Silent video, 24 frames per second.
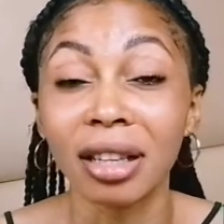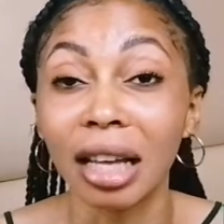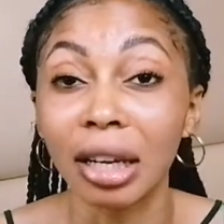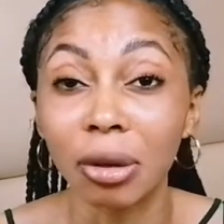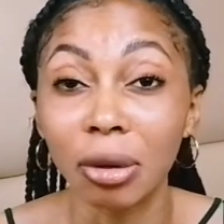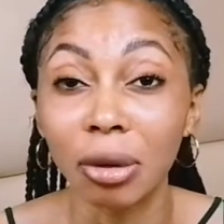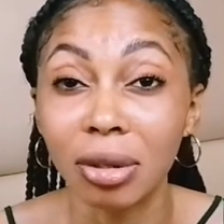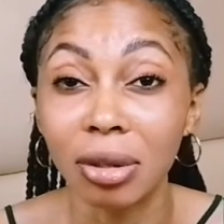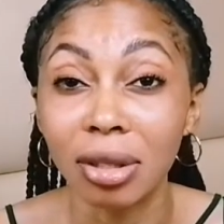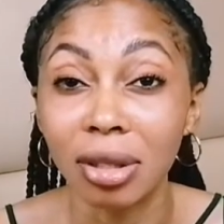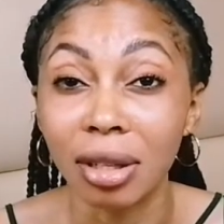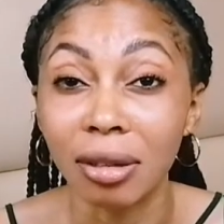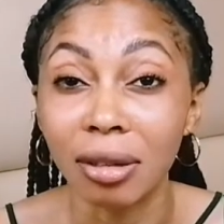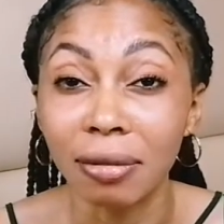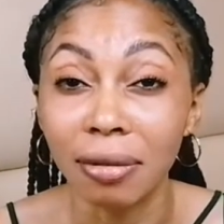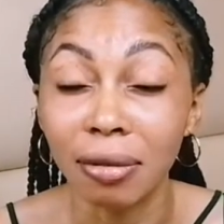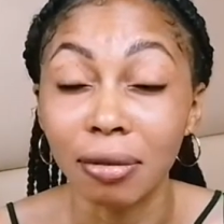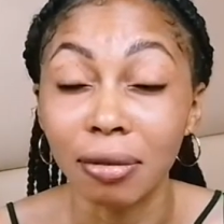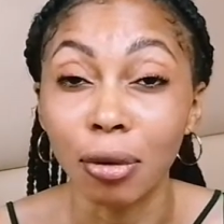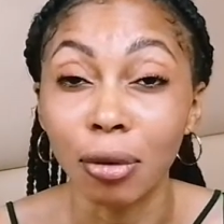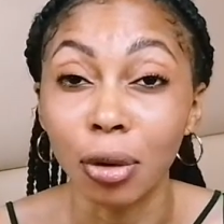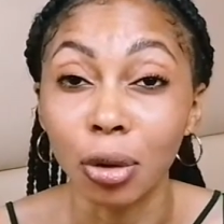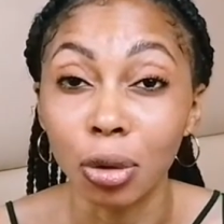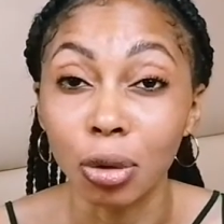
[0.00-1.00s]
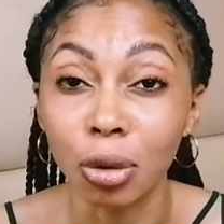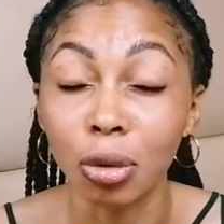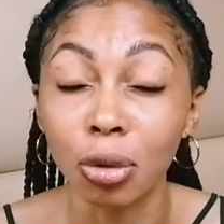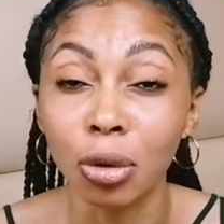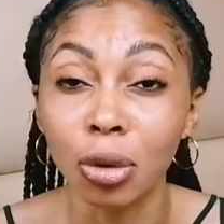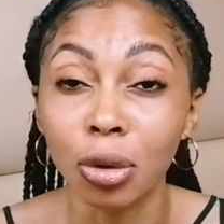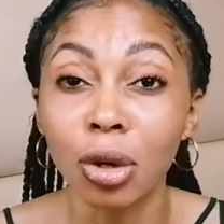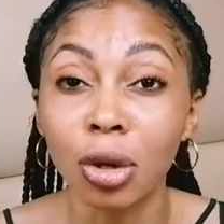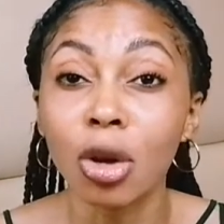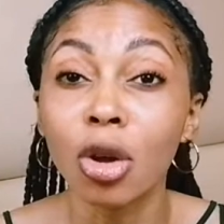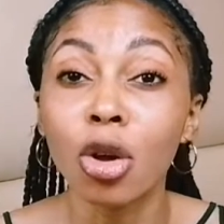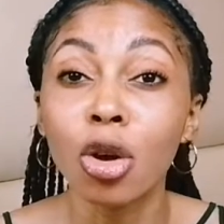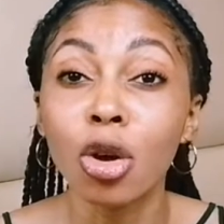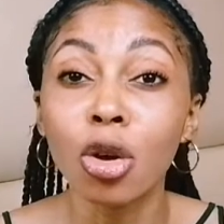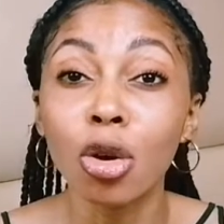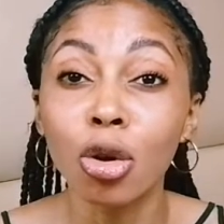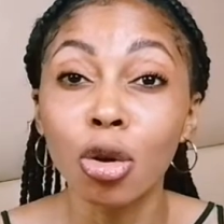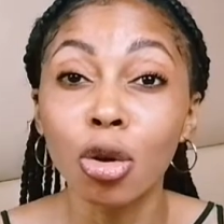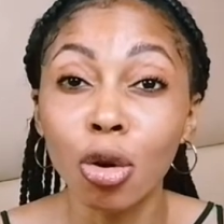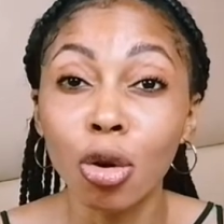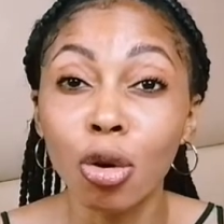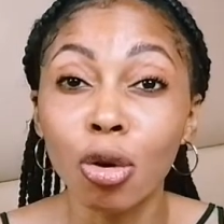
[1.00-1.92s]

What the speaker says: They're not safe for you.